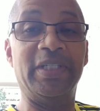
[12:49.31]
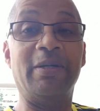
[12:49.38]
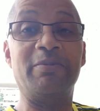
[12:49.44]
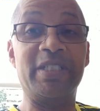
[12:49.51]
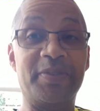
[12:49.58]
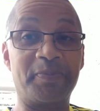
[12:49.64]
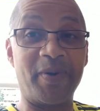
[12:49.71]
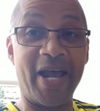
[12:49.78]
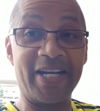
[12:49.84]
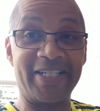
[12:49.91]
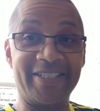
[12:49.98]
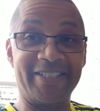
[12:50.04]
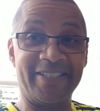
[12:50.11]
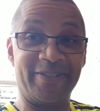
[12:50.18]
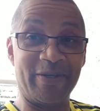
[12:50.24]
I'm just
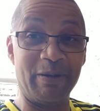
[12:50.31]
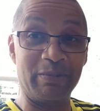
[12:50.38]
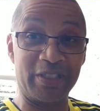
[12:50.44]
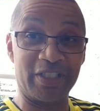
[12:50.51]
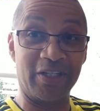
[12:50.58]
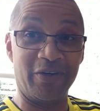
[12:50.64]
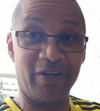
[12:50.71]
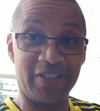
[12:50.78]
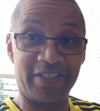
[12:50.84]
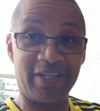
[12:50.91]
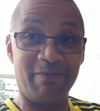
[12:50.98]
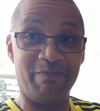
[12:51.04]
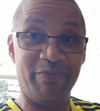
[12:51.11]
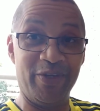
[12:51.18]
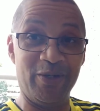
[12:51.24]
practicing, so I'm just learning
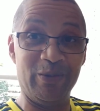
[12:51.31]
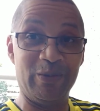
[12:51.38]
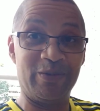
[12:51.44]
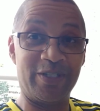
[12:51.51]
something new.